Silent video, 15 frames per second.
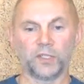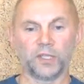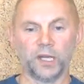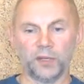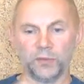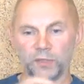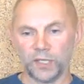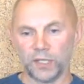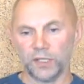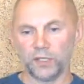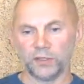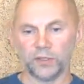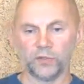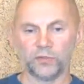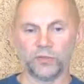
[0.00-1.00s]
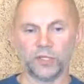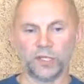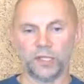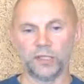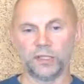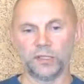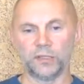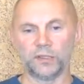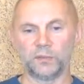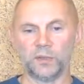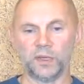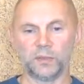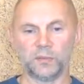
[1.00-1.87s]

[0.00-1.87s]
don't have this feeling of I.